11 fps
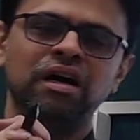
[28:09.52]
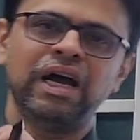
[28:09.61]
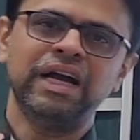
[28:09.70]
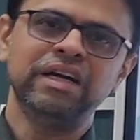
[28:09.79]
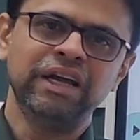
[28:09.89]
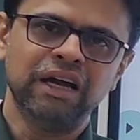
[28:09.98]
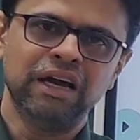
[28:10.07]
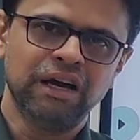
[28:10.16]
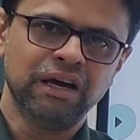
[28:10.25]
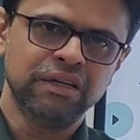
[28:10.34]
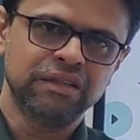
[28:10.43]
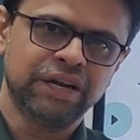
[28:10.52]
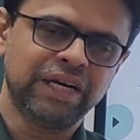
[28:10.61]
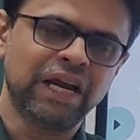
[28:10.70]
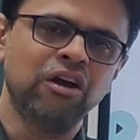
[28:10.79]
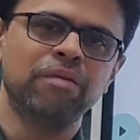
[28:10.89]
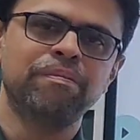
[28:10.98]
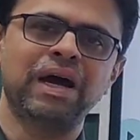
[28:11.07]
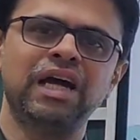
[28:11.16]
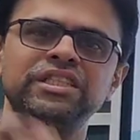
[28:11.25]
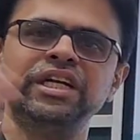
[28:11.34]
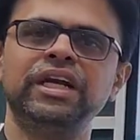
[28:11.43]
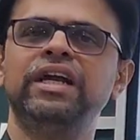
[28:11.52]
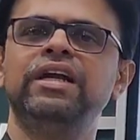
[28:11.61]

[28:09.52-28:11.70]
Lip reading: and rectangular patch,